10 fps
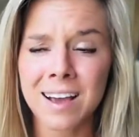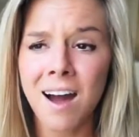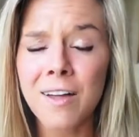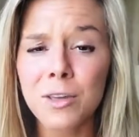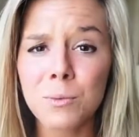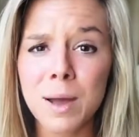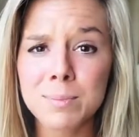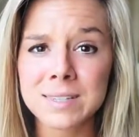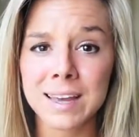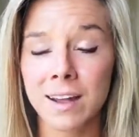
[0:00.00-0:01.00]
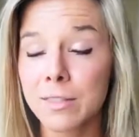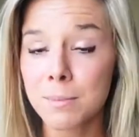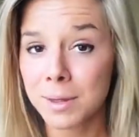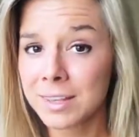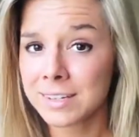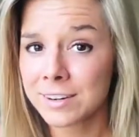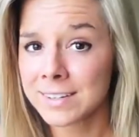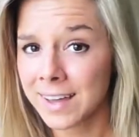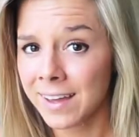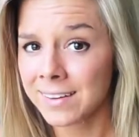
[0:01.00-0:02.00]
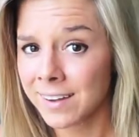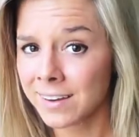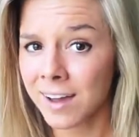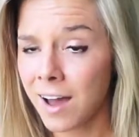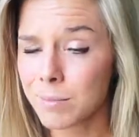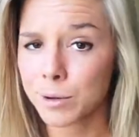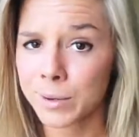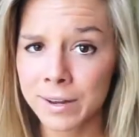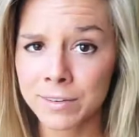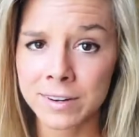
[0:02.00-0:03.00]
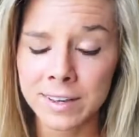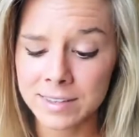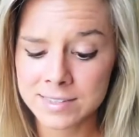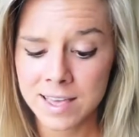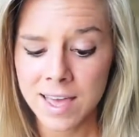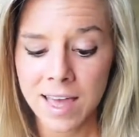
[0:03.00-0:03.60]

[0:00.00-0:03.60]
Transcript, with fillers: Like on their website, on the militarydiet.com or whatever it is,